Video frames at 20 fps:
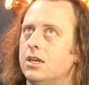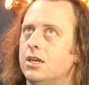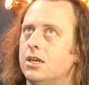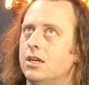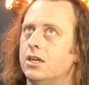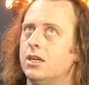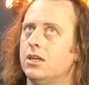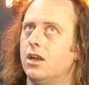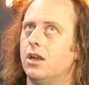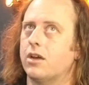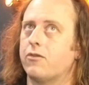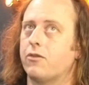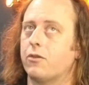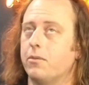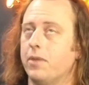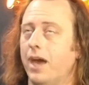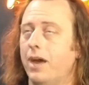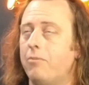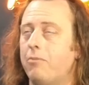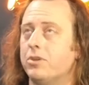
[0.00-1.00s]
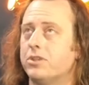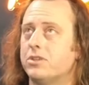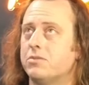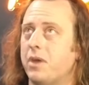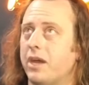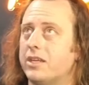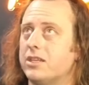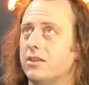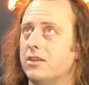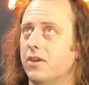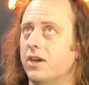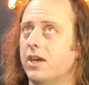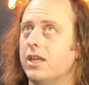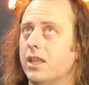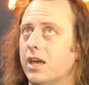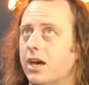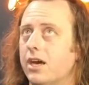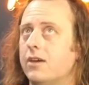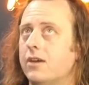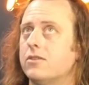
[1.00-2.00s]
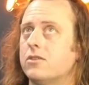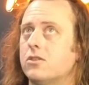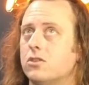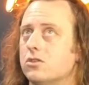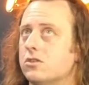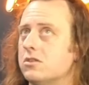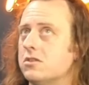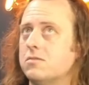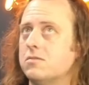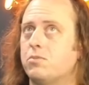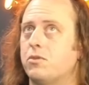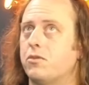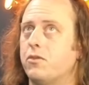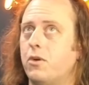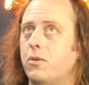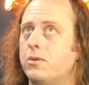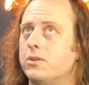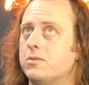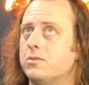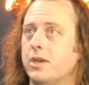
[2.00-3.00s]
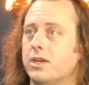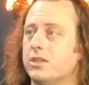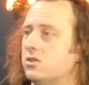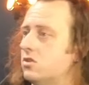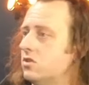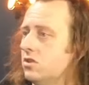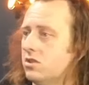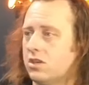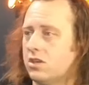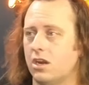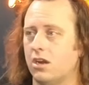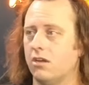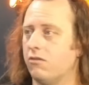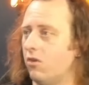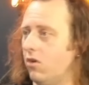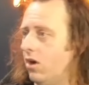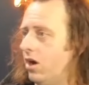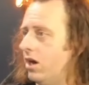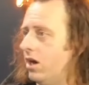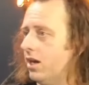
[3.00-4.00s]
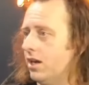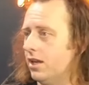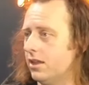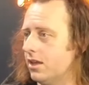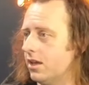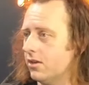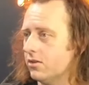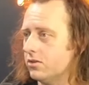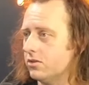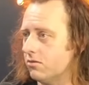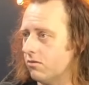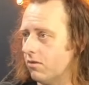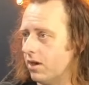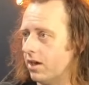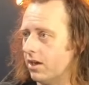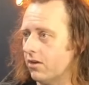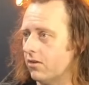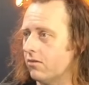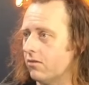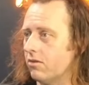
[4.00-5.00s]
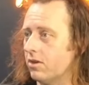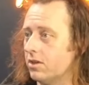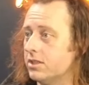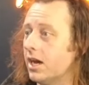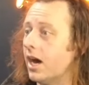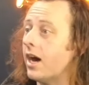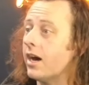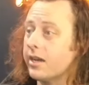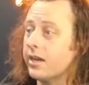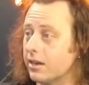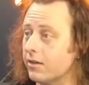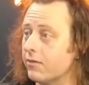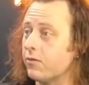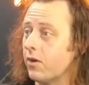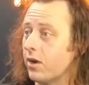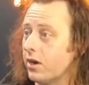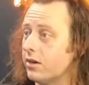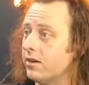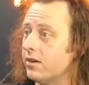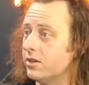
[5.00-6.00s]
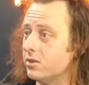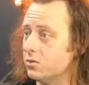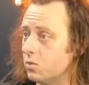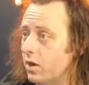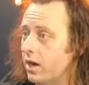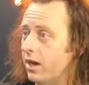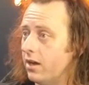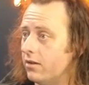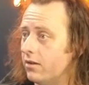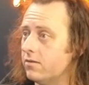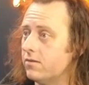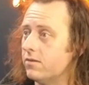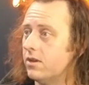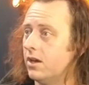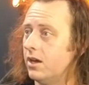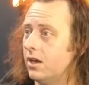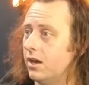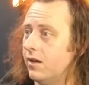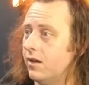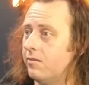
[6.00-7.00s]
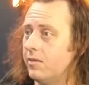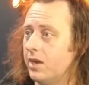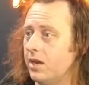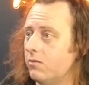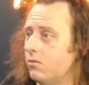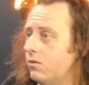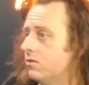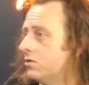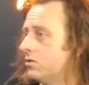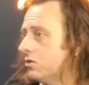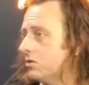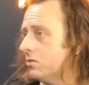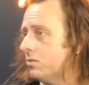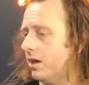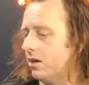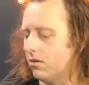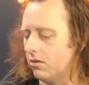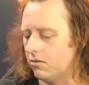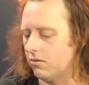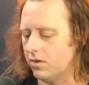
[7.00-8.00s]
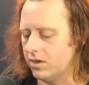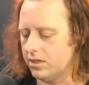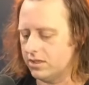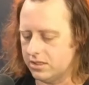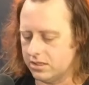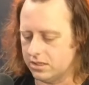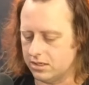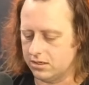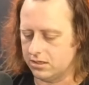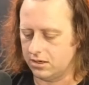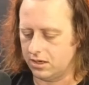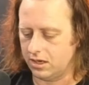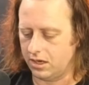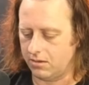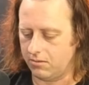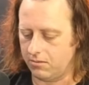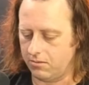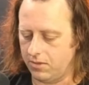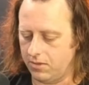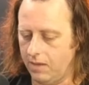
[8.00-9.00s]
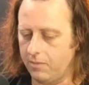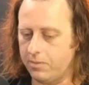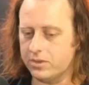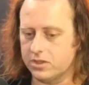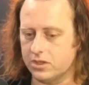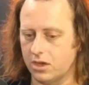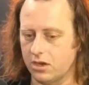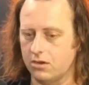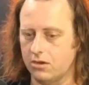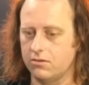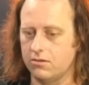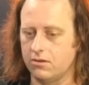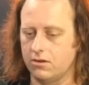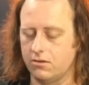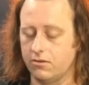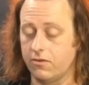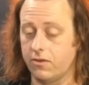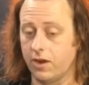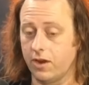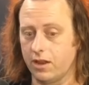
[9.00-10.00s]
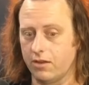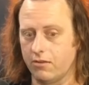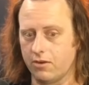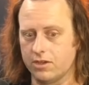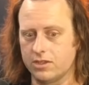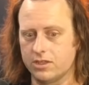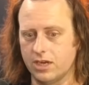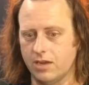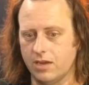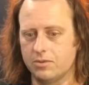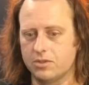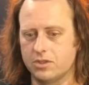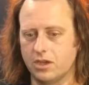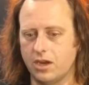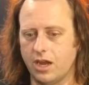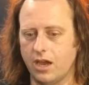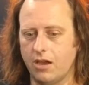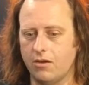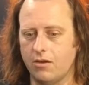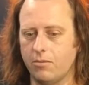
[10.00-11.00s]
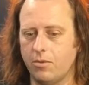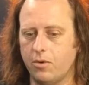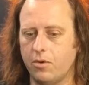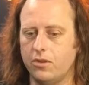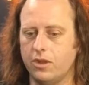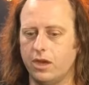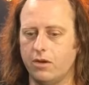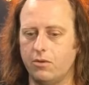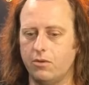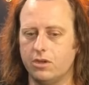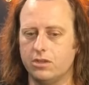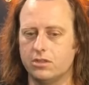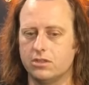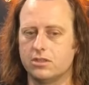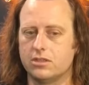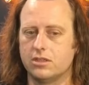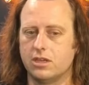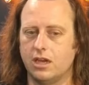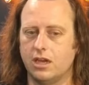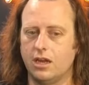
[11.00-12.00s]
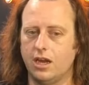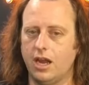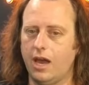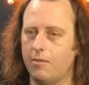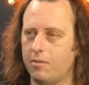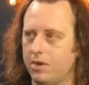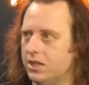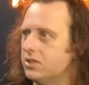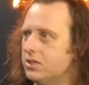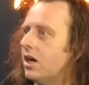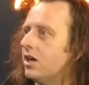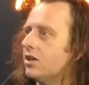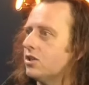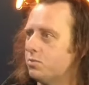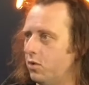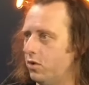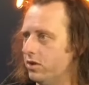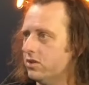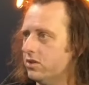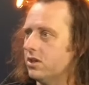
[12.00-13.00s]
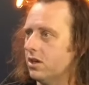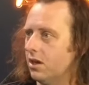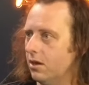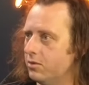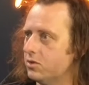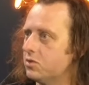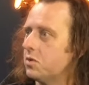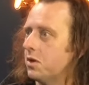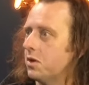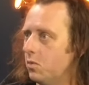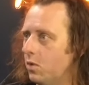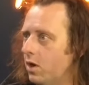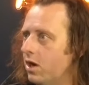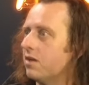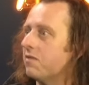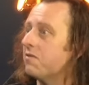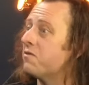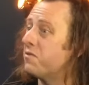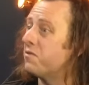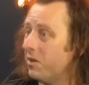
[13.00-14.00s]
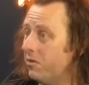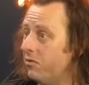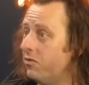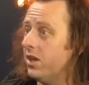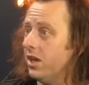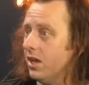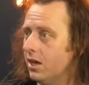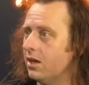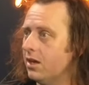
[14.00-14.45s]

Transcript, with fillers: like from that perspective either, because Performance Max is just going to override anything else you're running on the retargeting front as well. Um, and we've talked about on a recent um, episode, or a fairly recent episode, how important that was and how many touch points, you know, between one and 50